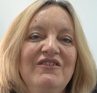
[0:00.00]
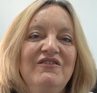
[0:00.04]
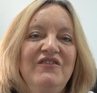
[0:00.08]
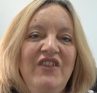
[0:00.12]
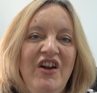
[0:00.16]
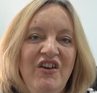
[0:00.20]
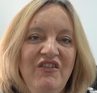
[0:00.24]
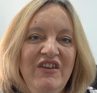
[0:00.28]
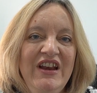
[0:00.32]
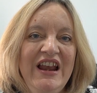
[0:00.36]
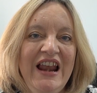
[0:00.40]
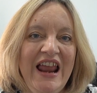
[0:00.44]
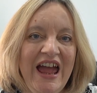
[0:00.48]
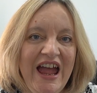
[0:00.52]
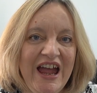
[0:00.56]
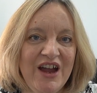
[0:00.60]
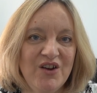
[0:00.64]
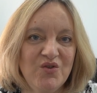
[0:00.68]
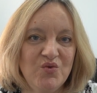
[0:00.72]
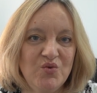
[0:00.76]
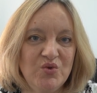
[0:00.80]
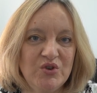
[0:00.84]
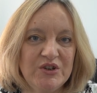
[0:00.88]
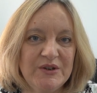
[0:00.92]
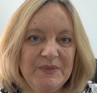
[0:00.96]
very
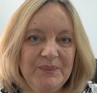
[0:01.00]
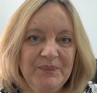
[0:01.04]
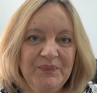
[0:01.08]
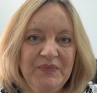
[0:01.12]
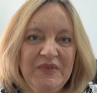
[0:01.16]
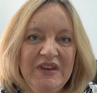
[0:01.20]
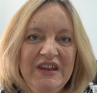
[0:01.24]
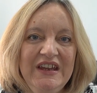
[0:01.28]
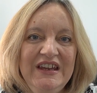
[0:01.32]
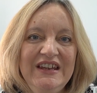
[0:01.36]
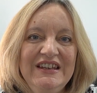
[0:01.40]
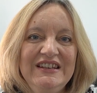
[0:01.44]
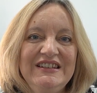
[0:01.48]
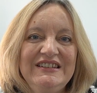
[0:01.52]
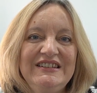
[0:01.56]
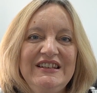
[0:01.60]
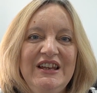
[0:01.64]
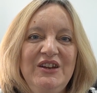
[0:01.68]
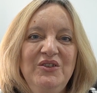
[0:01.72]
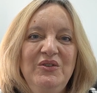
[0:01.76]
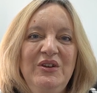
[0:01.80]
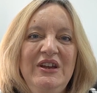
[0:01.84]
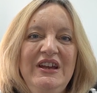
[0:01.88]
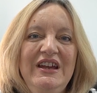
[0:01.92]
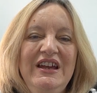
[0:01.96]
loud. So
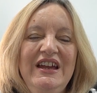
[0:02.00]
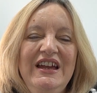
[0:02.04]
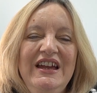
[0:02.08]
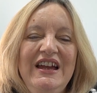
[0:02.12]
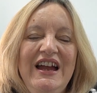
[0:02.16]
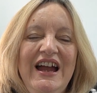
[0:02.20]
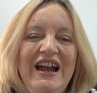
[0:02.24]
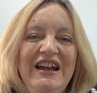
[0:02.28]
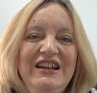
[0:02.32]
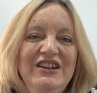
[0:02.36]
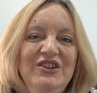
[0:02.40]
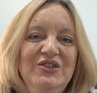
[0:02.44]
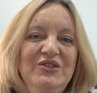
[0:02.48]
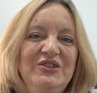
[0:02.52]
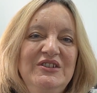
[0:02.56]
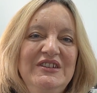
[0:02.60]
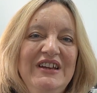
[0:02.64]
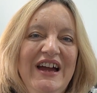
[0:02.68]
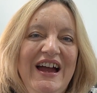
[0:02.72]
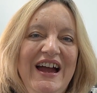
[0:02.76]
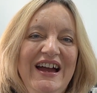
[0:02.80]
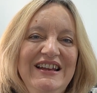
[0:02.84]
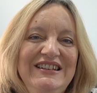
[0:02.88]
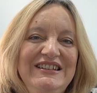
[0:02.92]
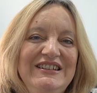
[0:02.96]
I used to
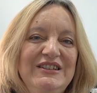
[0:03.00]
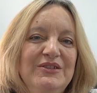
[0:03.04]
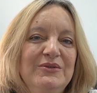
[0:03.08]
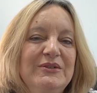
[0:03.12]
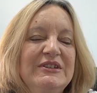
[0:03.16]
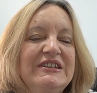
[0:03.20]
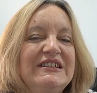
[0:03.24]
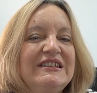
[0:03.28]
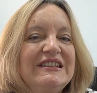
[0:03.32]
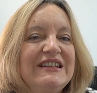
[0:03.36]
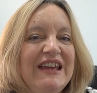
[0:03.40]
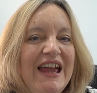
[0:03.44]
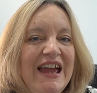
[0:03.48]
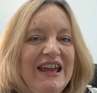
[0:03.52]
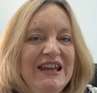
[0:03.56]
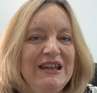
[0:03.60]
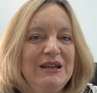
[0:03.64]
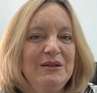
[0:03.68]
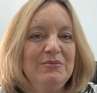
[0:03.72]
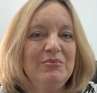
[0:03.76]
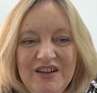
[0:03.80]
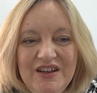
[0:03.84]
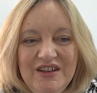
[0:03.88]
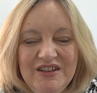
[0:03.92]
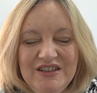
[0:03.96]
have to
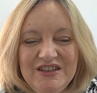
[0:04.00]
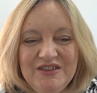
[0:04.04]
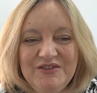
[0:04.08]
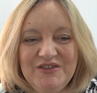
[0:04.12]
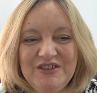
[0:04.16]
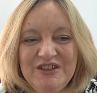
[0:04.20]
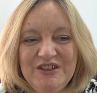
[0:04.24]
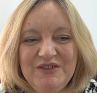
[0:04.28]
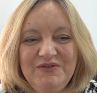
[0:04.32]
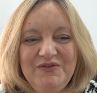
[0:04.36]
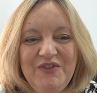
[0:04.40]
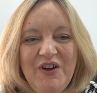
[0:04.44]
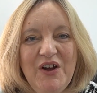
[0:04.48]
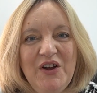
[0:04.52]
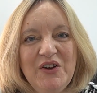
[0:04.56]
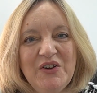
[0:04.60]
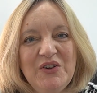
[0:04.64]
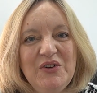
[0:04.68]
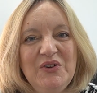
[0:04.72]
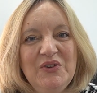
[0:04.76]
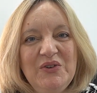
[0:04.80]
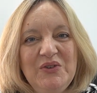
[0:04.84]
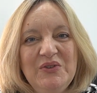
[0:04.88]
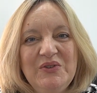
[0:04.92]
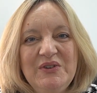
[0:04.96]
escape to
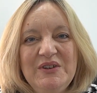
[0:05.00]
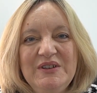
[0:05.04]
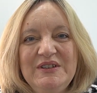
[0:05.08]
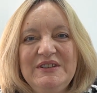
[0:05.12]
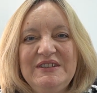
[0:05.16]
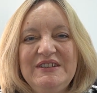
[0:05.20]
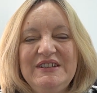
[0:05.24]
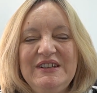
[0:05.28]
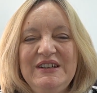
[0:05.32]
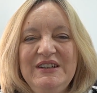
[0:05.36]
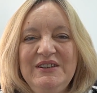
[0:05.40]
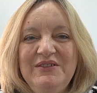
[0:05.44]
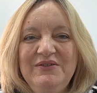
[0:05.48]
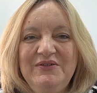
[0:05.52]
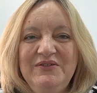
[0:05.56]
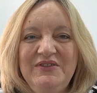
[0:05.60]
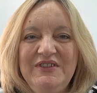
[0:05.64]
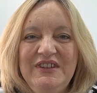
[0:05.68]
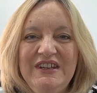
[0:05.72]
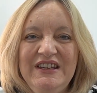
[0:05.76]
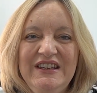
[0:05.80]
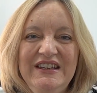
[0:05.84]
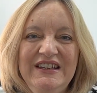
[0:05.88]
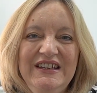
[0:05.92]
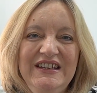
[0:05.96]
far corners of
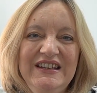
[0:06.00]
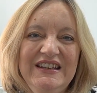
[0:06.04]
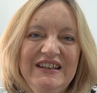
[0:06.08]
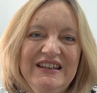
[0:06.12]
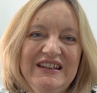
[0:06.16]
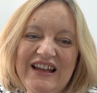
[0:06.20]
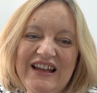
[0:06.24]
the